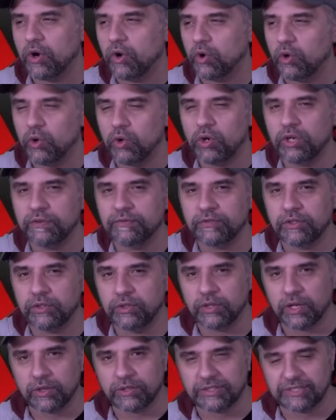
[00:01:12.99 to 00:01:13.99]
all of
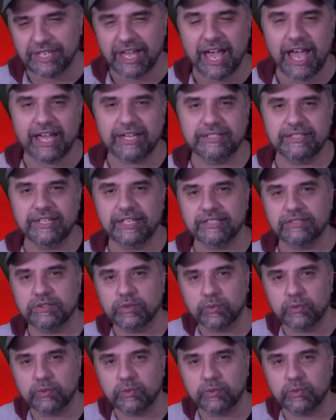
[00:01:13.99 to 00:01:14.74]
Nuno's tactics,